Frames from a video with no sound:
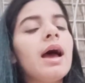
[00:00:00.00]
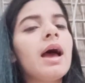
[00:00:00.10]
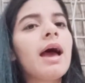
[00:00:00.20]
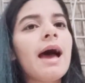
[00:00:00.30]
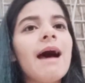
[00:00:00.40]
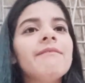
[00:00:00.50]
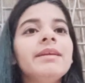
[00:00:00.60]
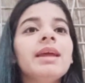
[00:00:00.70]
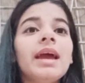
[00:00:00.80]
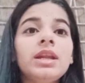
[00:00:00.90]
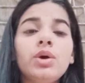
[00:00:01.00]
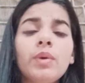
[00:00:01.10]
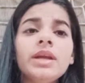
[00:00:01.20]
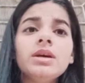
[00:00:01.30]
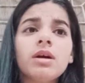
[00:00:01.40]
have an
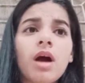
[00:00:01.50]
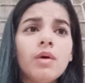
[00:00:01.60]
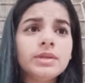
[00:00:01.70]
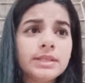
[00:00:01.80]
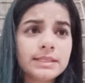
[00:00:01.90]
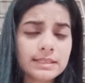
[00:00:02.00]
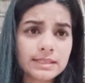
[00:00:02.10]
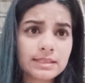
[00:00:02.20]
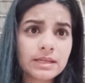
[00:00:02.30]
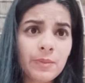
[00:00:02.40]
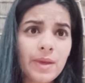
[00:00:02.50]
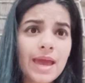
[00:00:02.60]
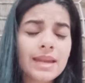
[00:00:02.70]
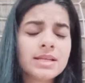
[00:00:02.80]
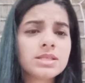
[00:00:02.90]
adequate accounting system,
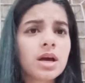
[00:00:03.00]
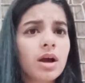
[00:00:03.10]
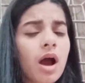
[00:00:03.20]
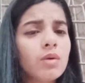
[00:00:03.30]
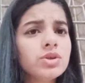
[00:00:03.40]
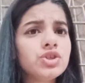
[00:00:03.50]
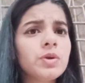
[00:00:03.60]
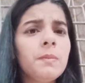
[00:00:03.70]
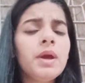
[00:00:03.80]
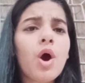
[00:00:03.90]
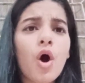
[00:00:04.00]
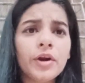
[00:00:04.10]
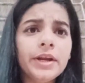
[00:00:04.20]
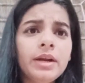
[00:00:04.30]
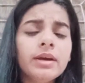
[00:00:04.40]
and its account should be audited